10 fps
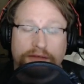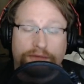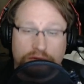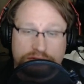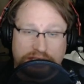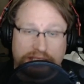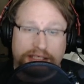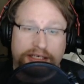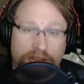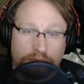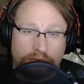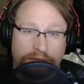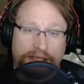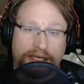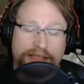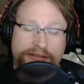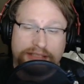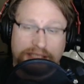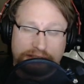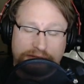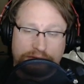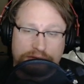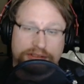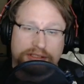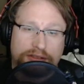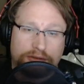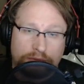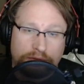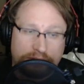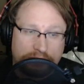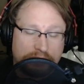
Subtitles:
And the first Silent Hill movie. I actually liked the first Silent Hill movie.